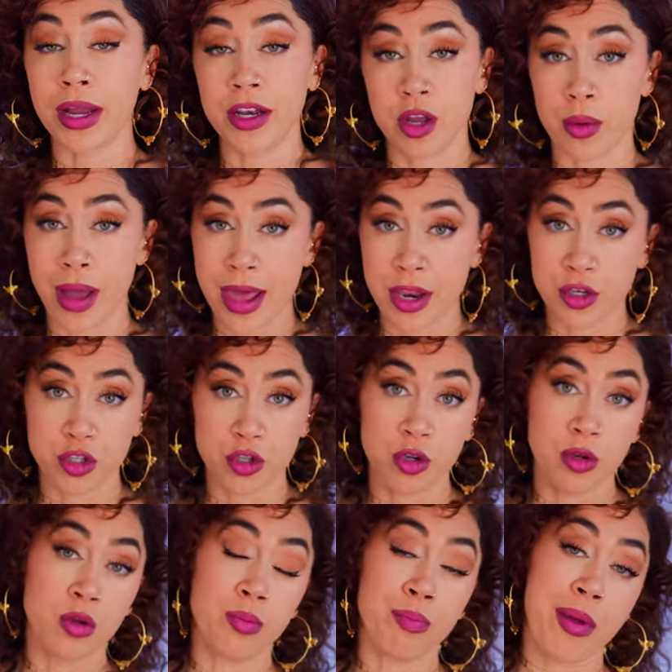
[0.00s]
I know how to
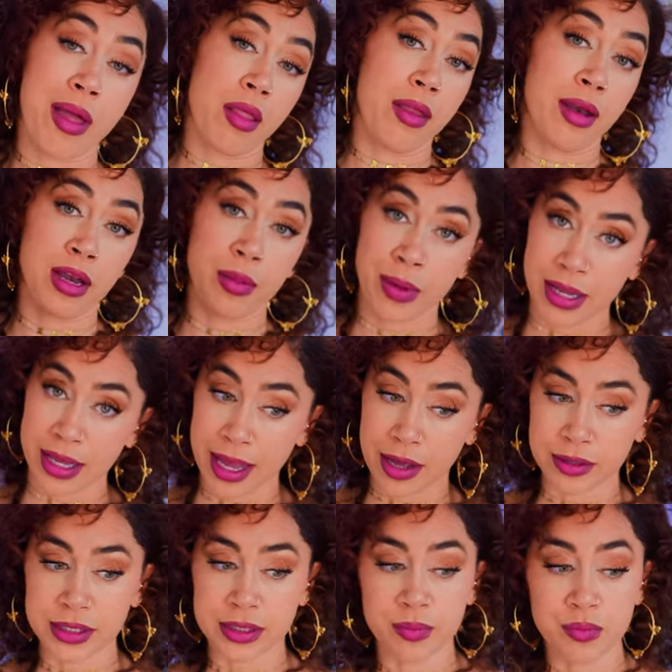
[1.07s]
do better than anybody
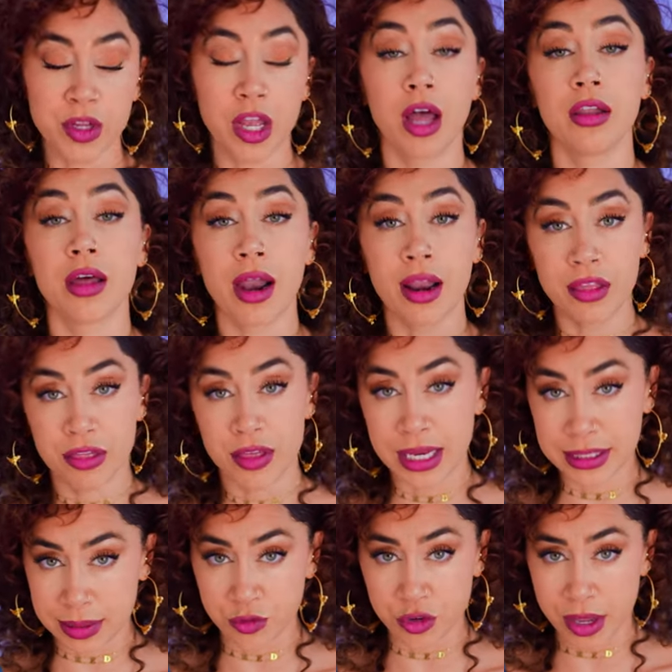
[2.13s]
else? a lot of the
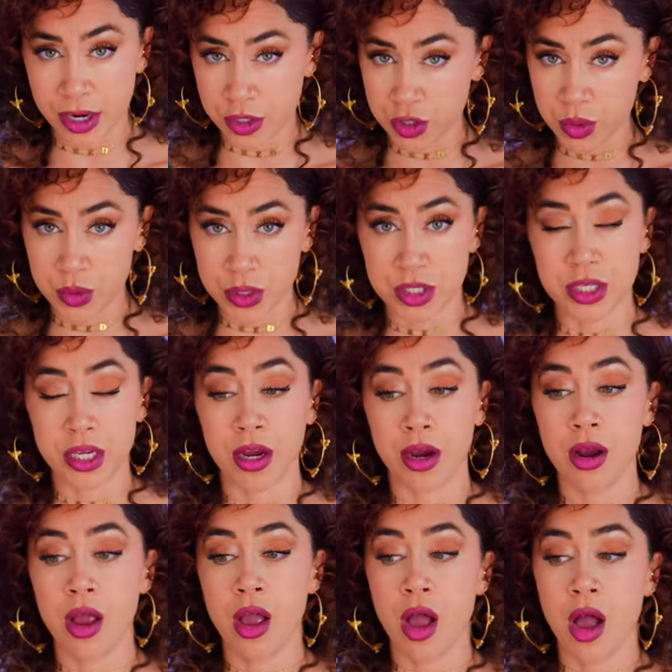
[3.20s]
things I'm trying to do this
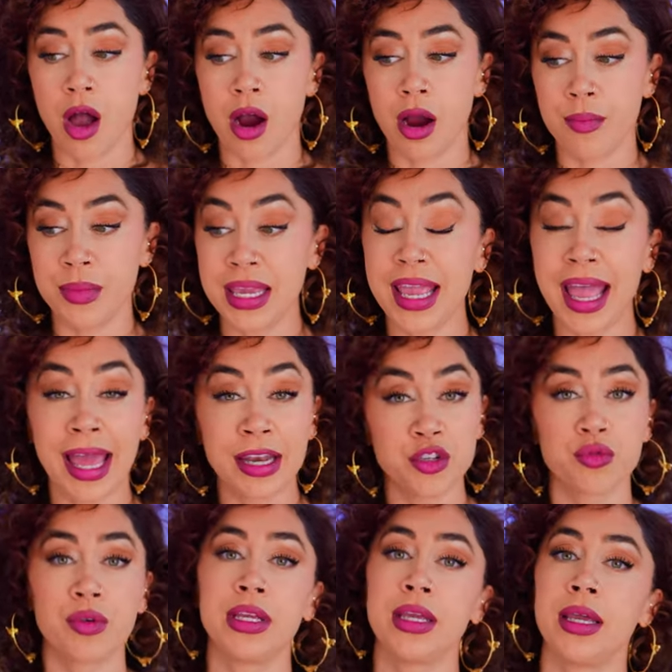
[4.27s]
year are me
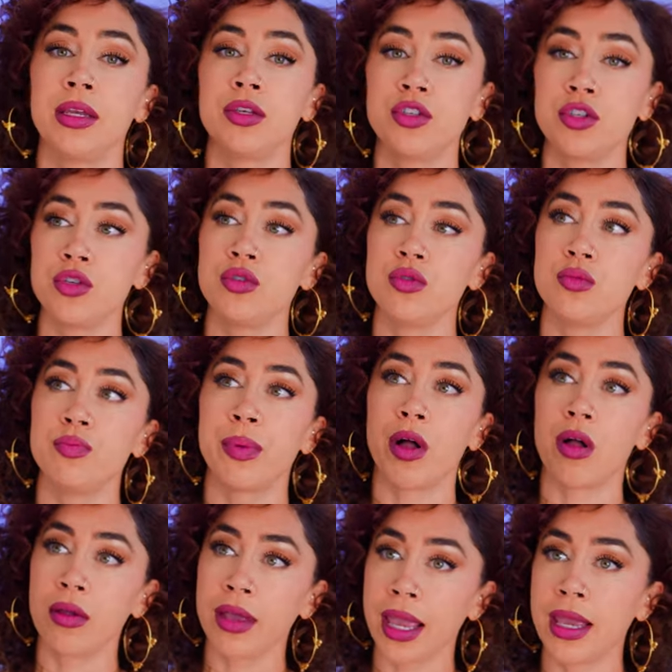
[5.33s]
entering into
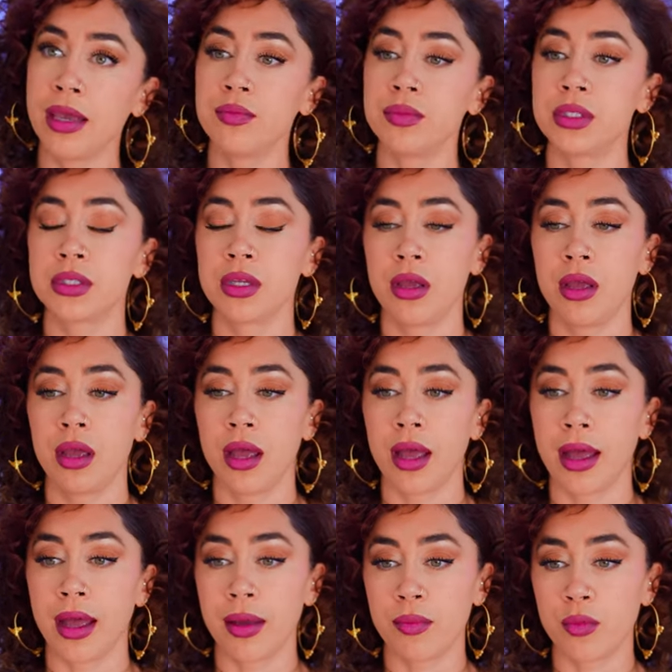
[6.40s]
ball games
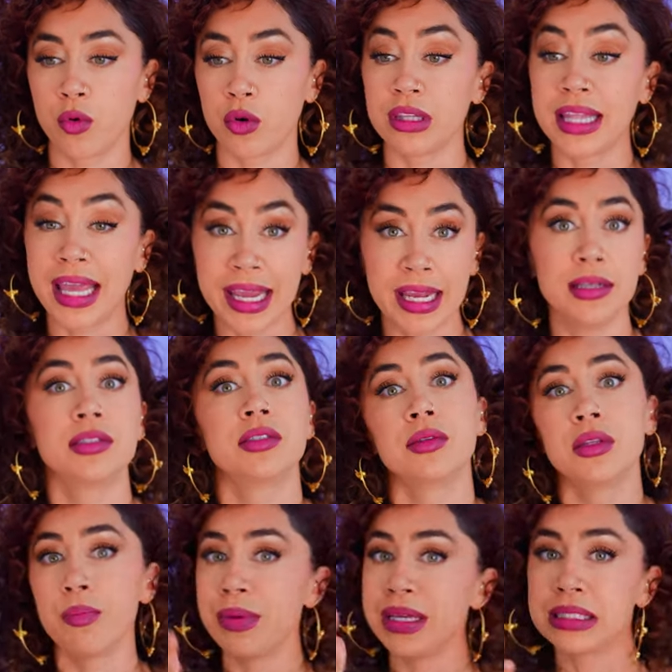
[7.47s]
um, or lanes,
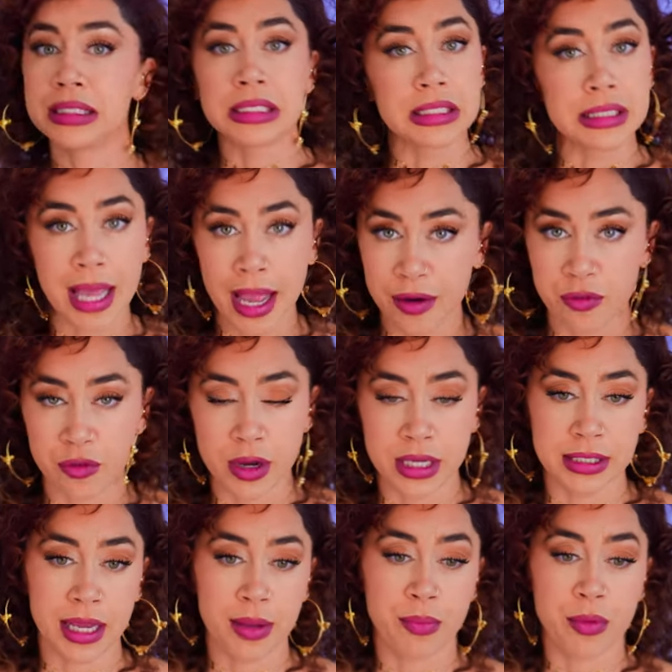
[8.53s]
the business side, for
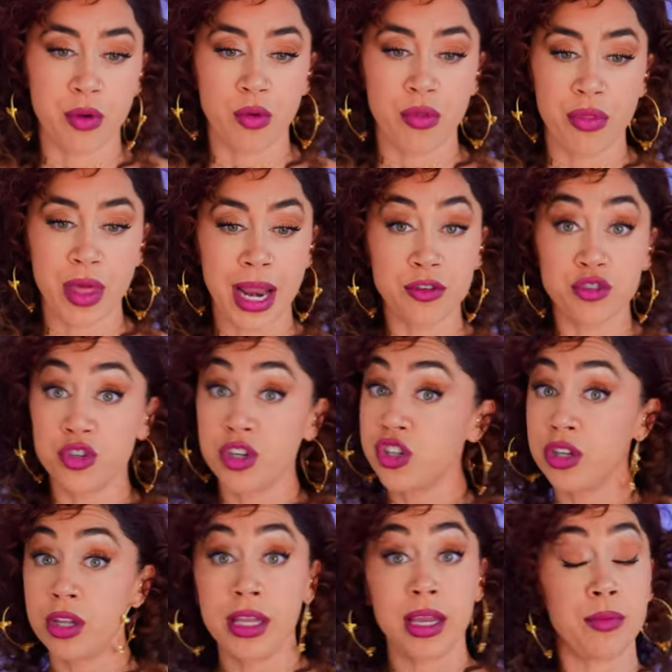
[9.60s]
example, that I
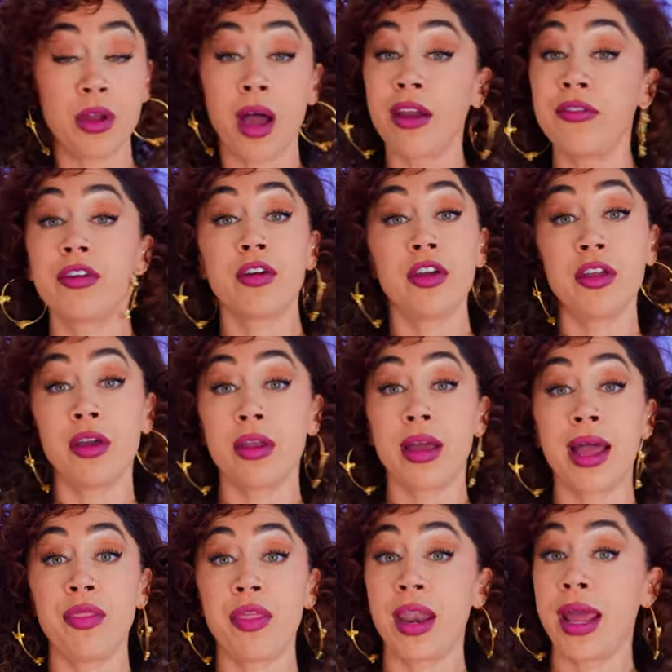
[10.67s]
traditionally am not very good
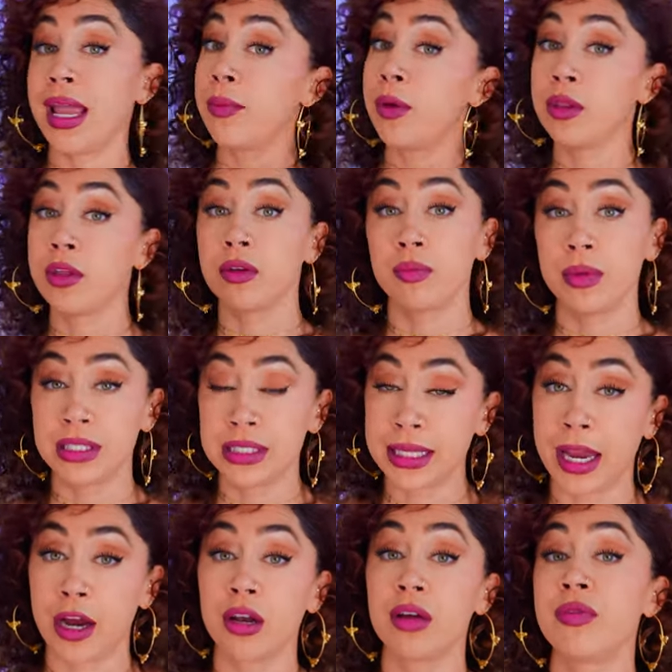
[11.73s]
at, that I am a little bit
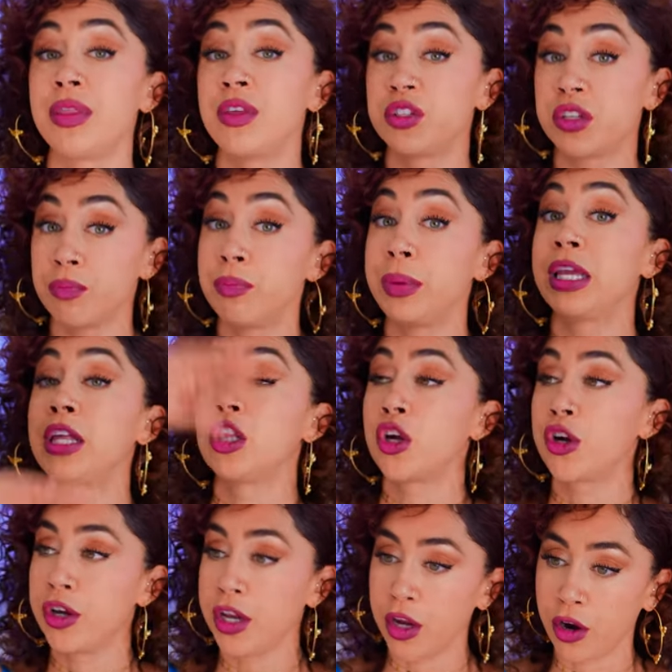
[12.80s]
scared of, that there's a big
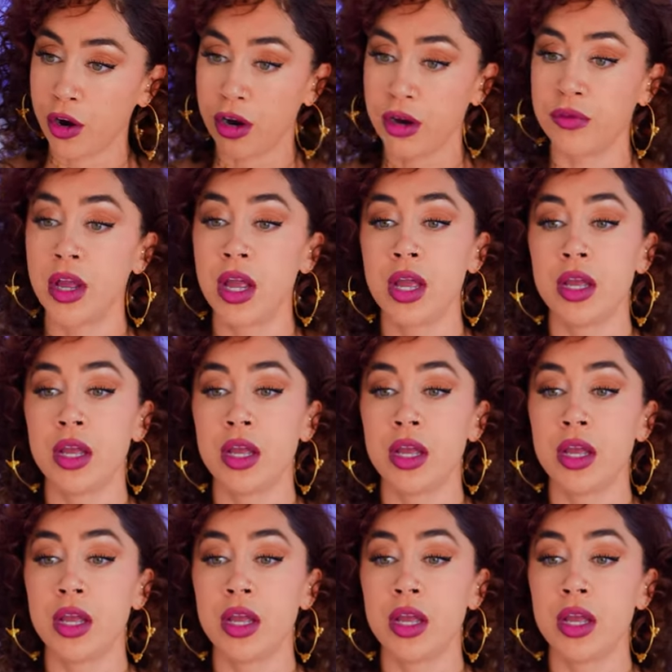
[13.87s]
learning curve.